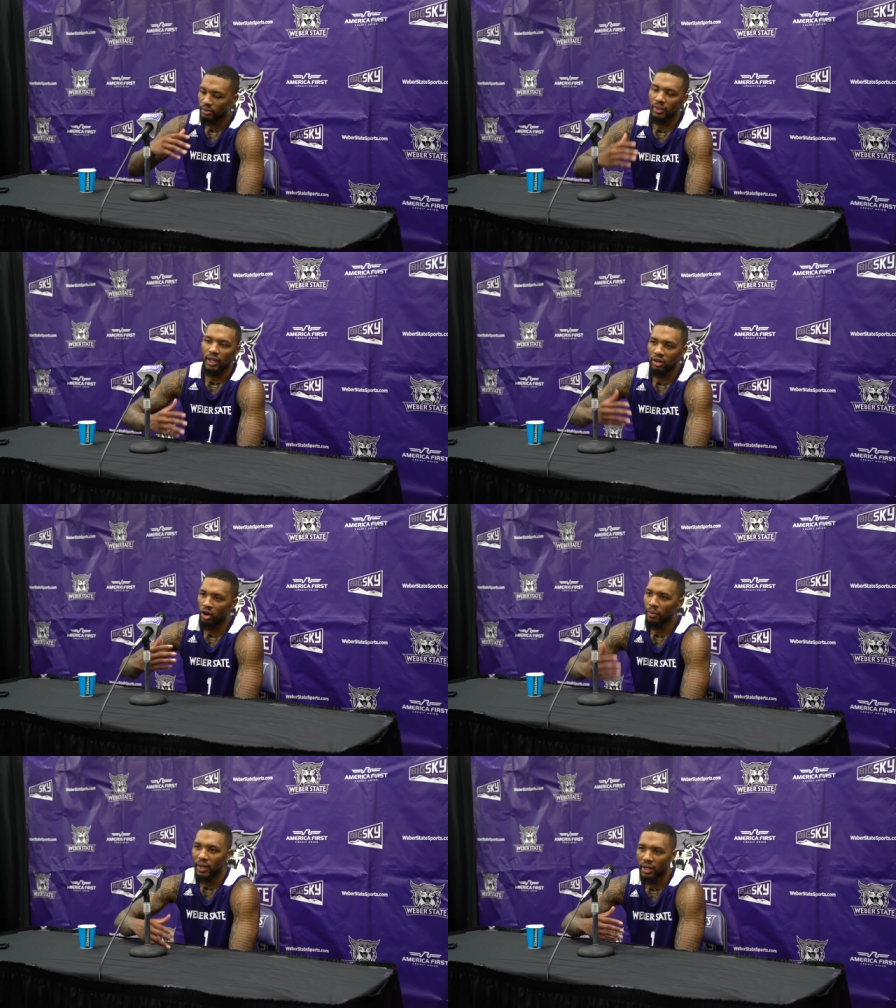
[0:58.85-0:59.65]
when they
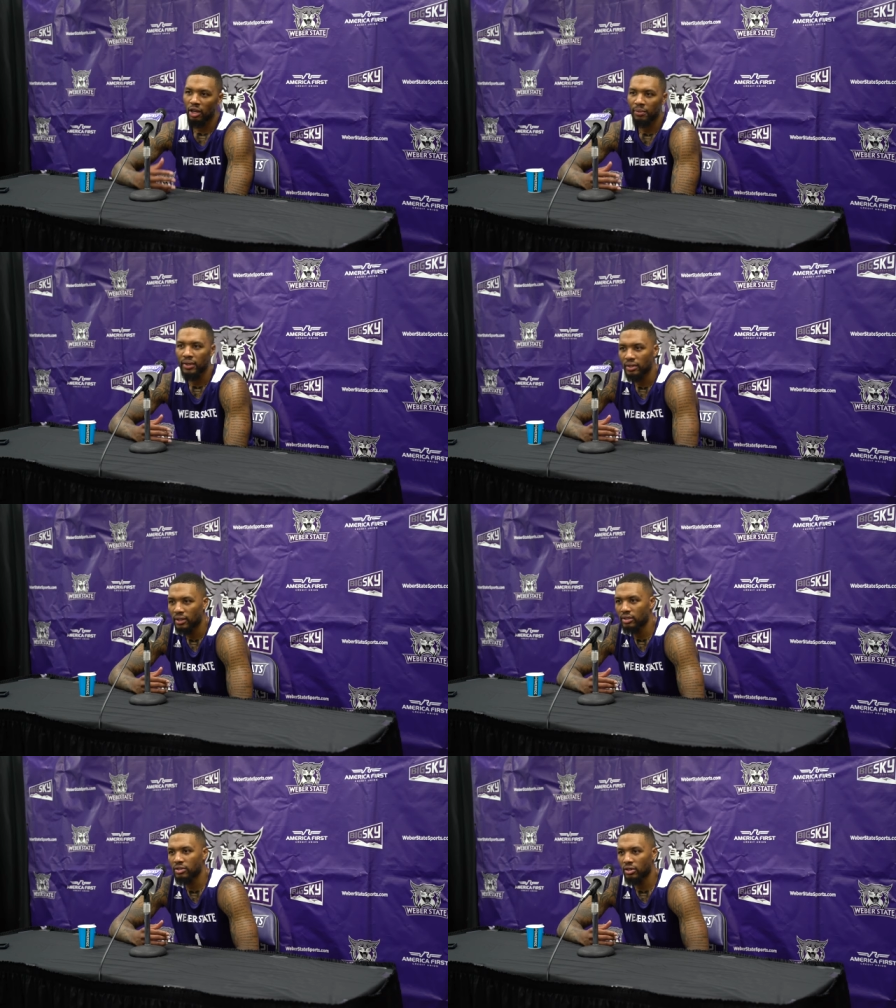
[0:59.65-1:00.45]
call my name in,
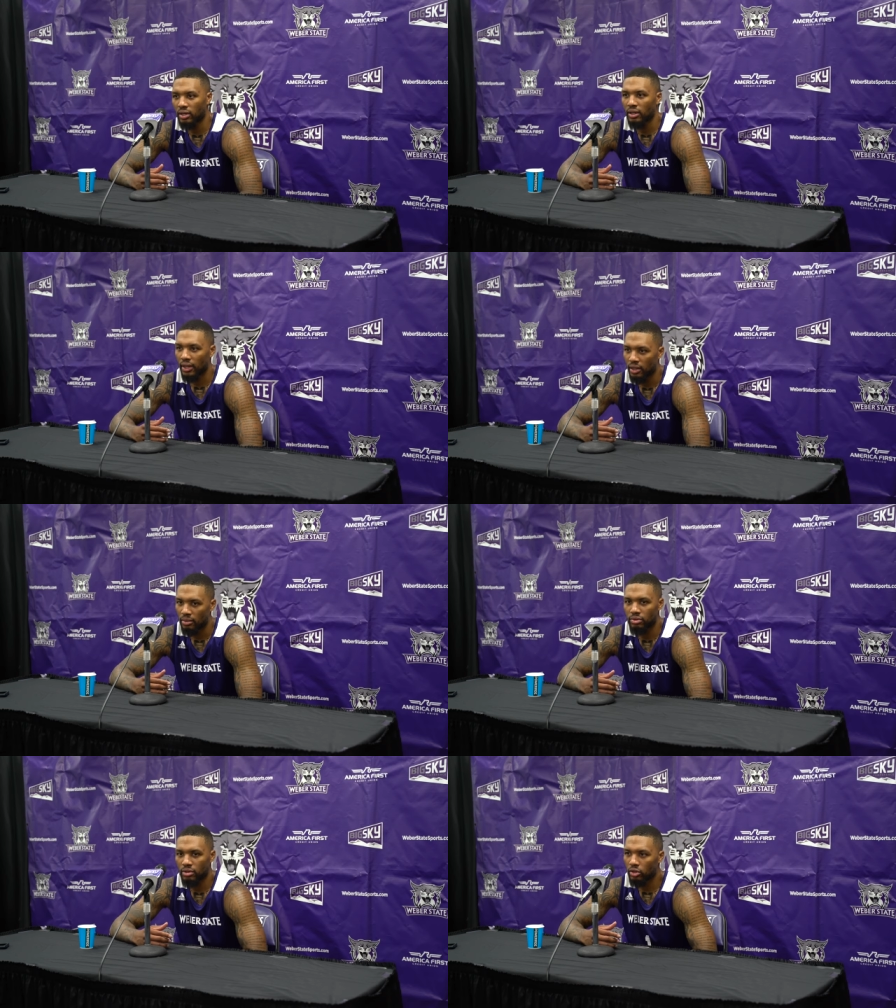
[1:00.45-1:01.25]
in the starting
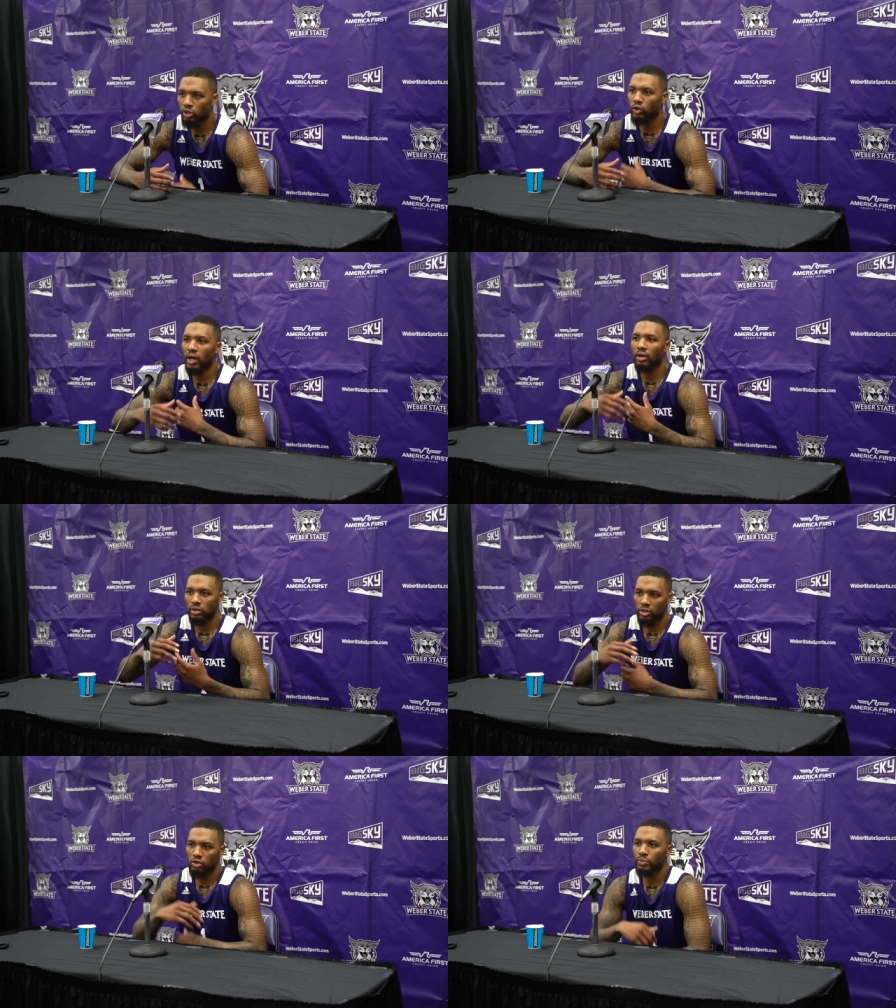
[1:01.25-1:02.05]
lineups, you know, the crowd
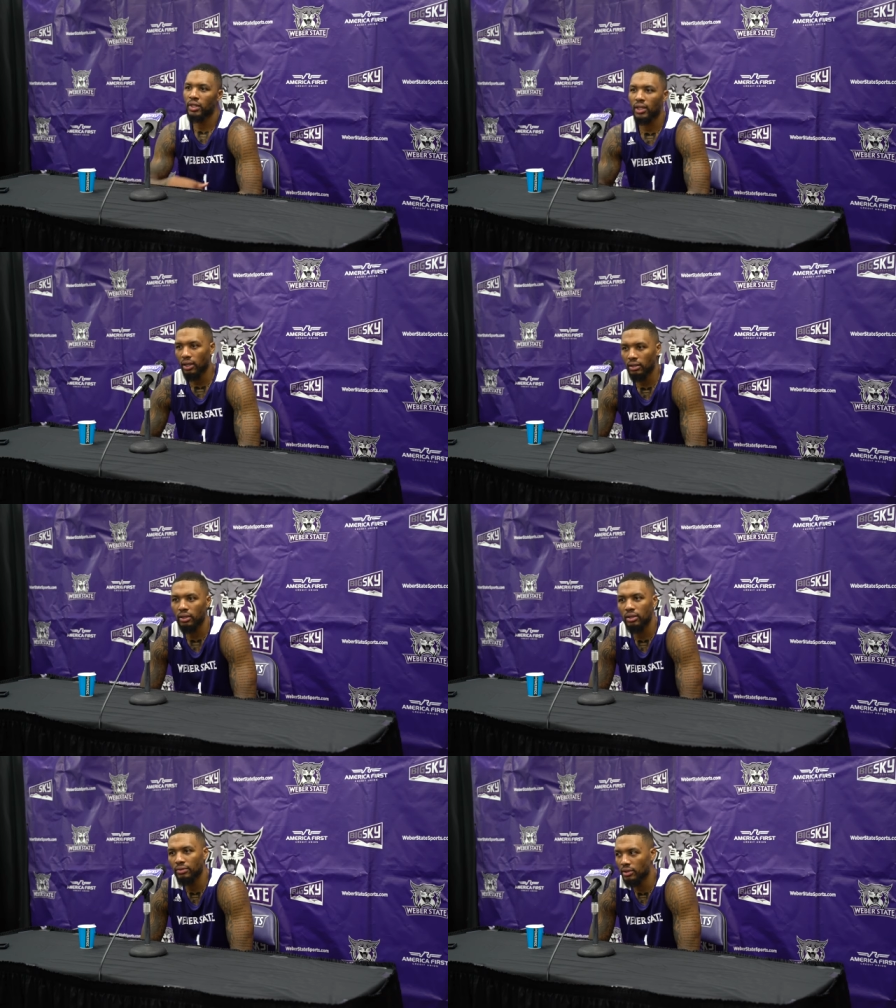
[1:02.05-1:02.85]
shows me a lot of
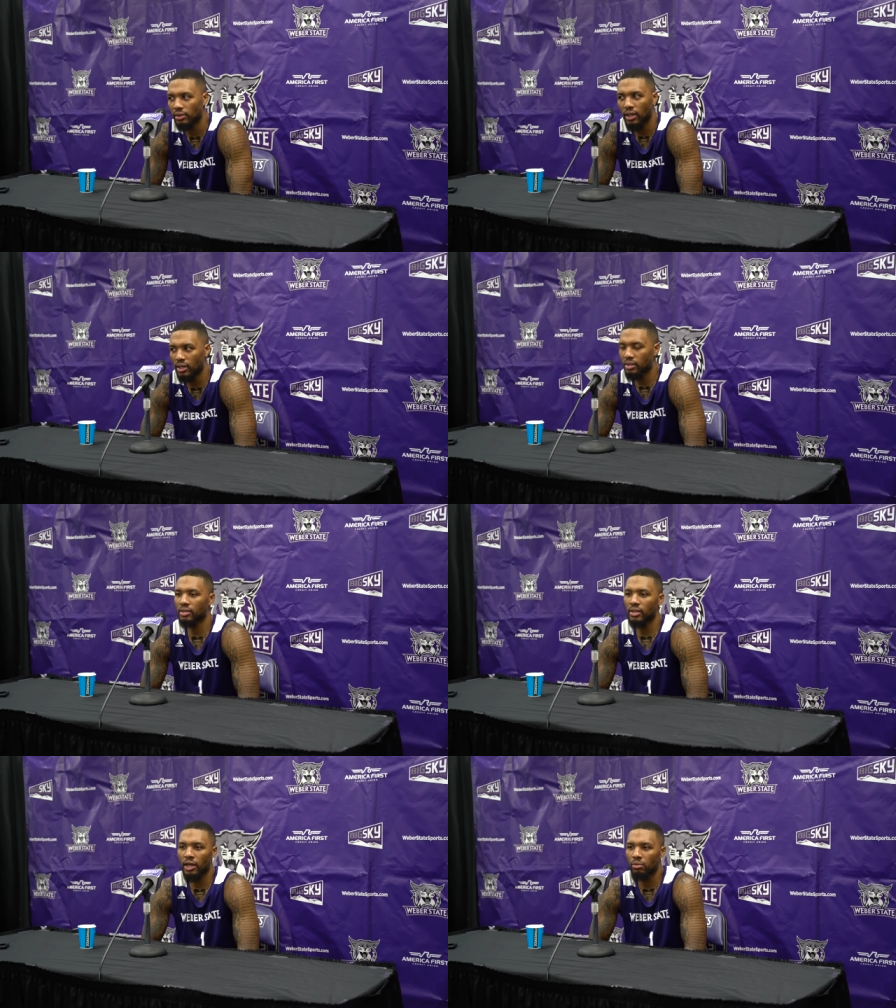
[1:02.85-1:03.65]
love. And it's the
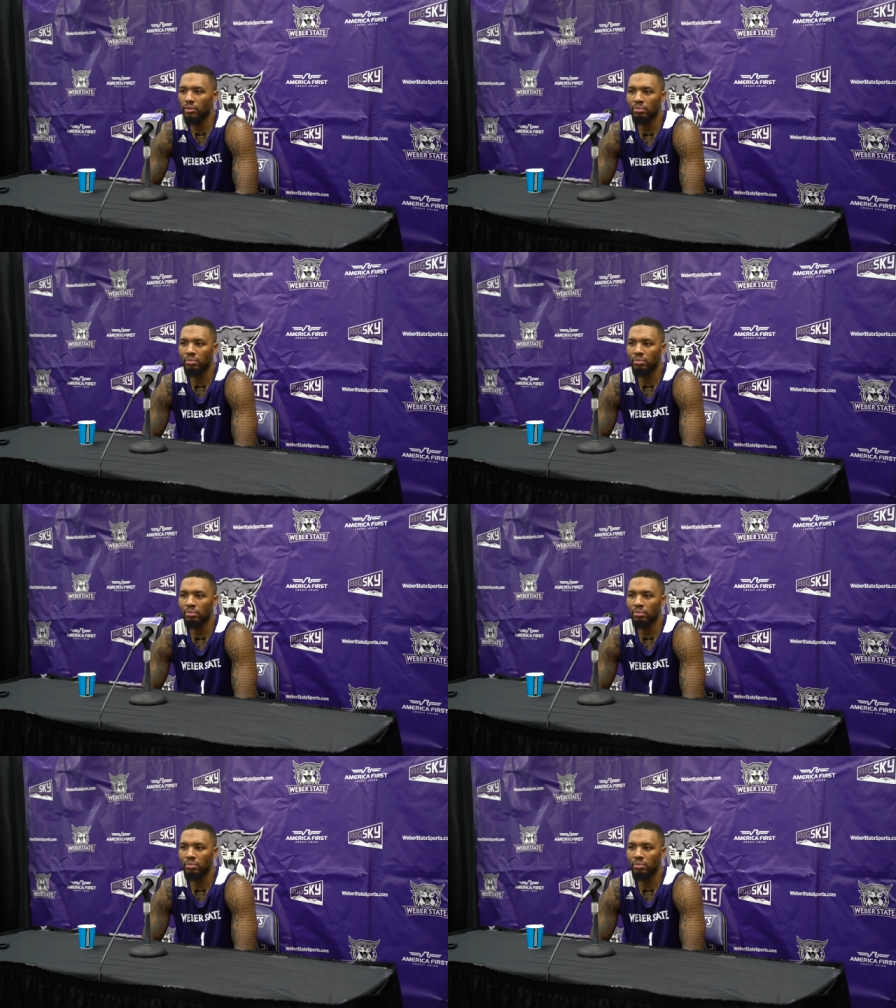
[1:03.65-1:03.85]
same when we